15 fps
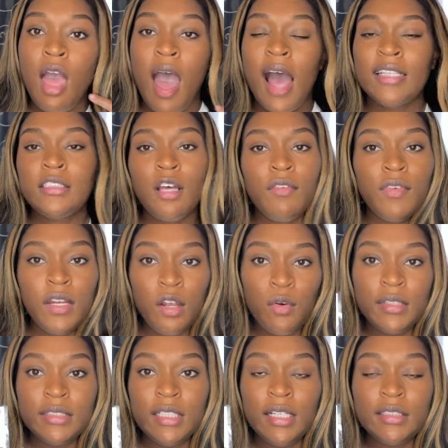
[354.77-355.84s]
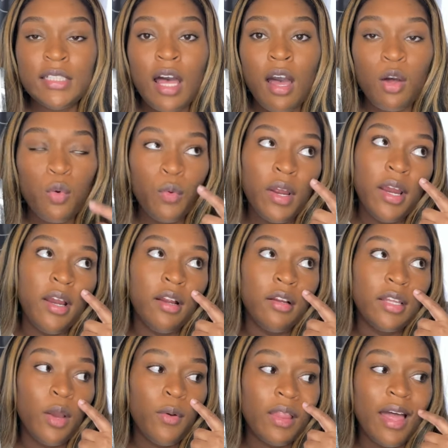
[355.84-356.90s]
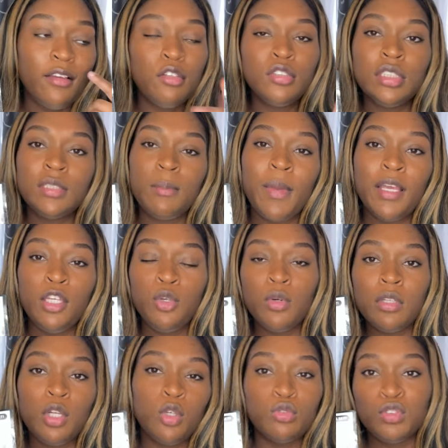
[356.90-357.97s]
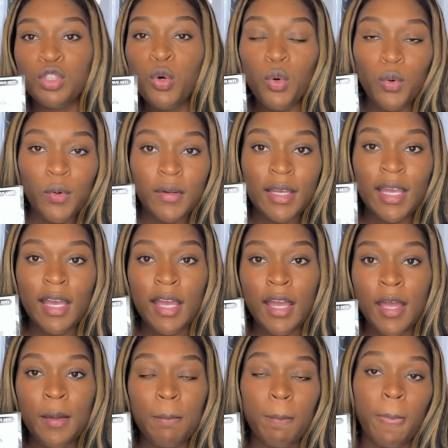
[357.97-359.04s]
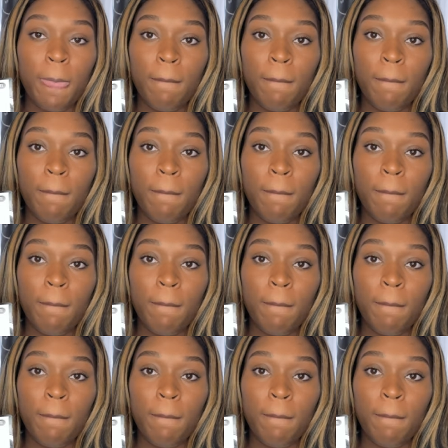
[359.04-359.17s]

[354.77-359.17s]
I saw a video on TikTok where they were like, you should make you a little toolkit.